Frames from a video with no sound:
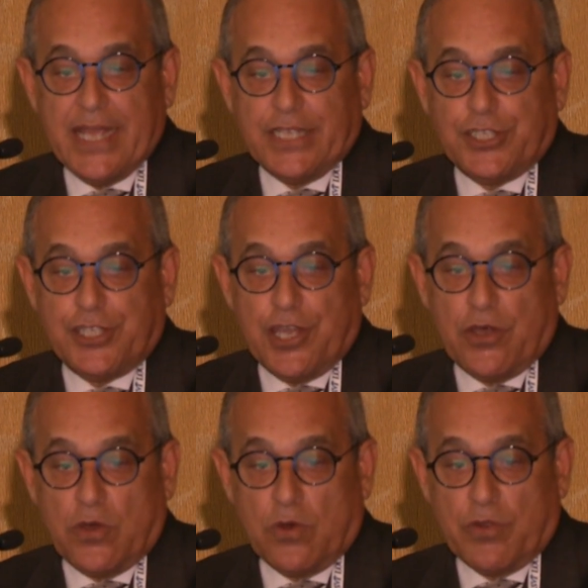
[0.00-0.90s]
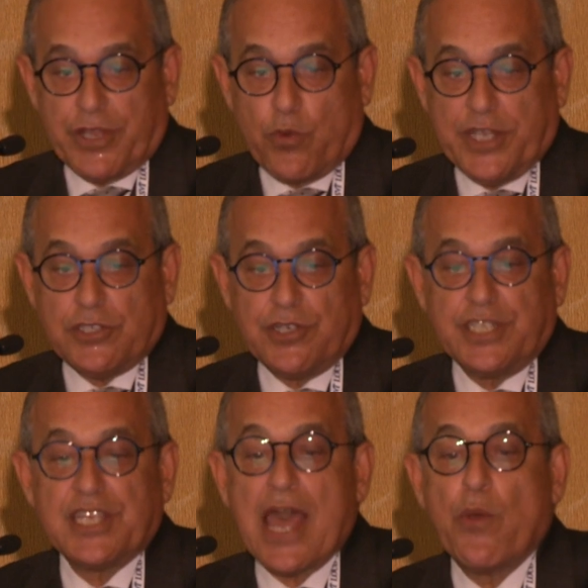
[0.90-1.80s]
So the question
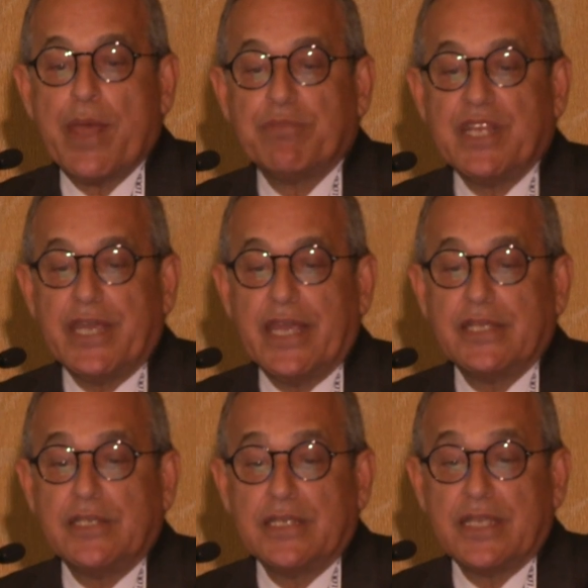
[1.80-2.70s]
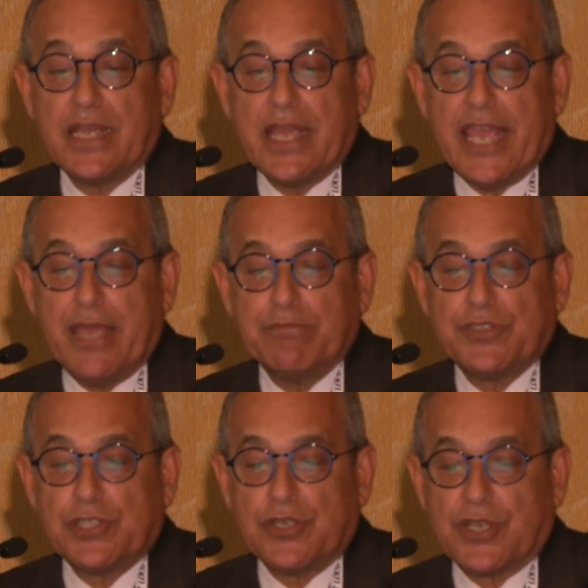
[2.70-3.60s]
is how MDS
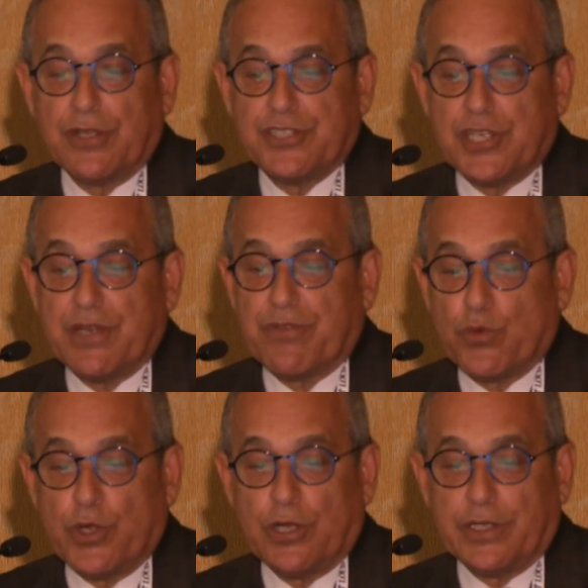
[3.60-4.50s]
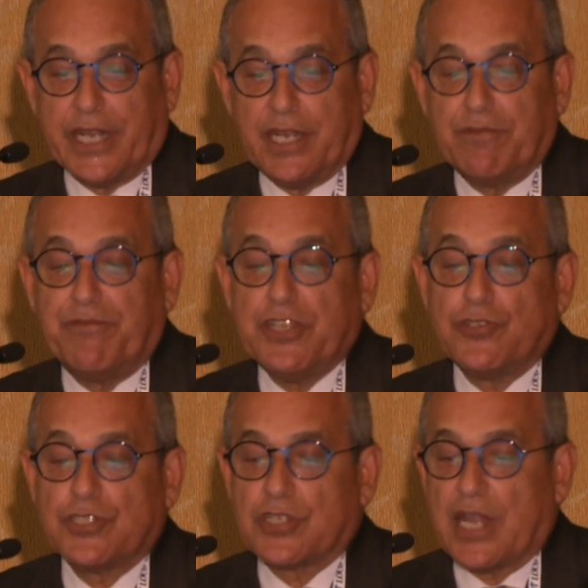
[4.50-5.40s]
aims to serve the world and
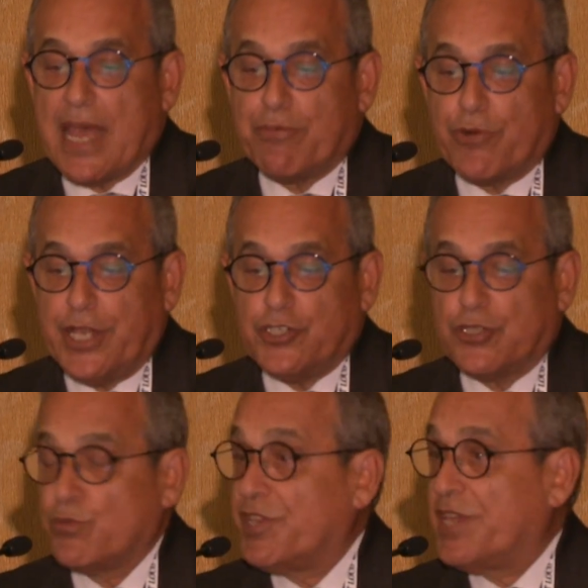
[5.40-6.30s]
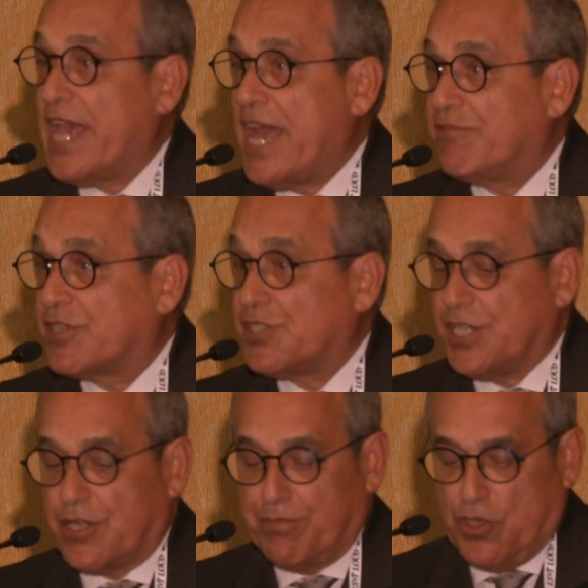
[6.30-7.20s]
envisions collaboration with the advocacy
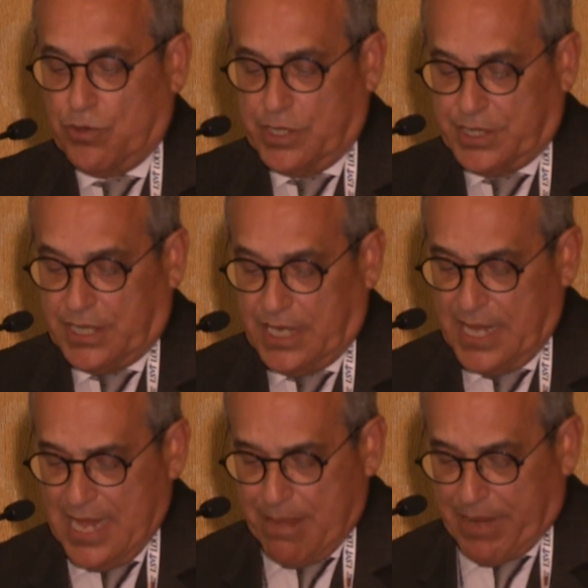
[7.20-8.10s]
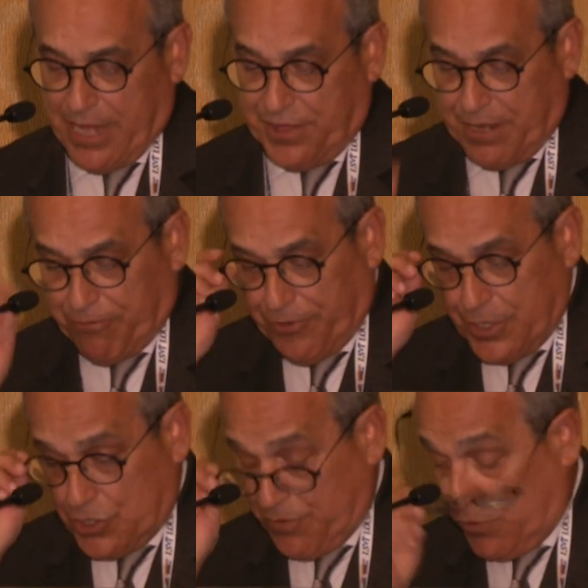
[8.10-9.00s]
community. But I think,
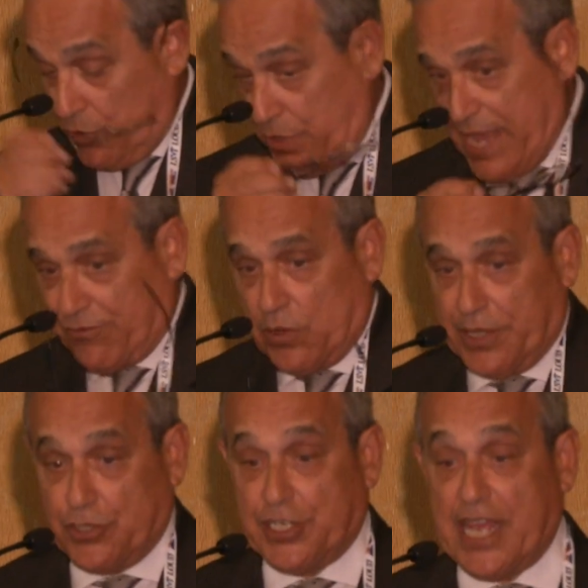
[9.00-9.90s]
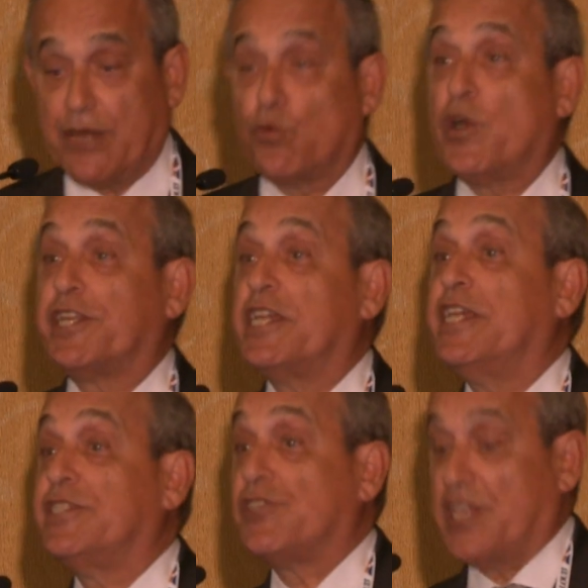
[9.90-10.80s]
first of all, you have to understand what
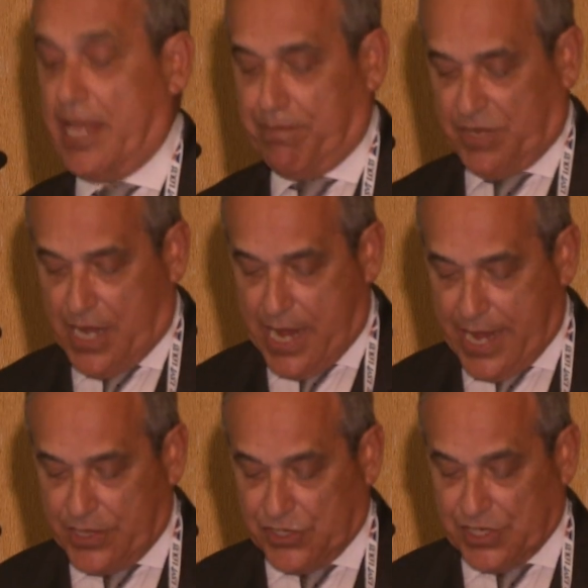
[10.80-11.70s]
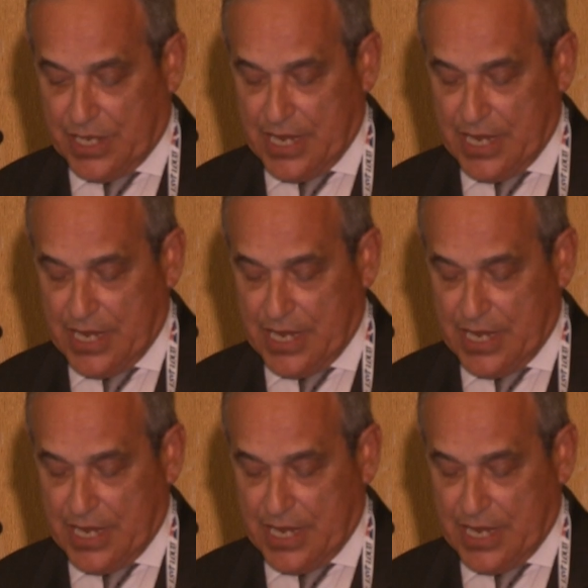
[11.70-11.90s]
is MDS.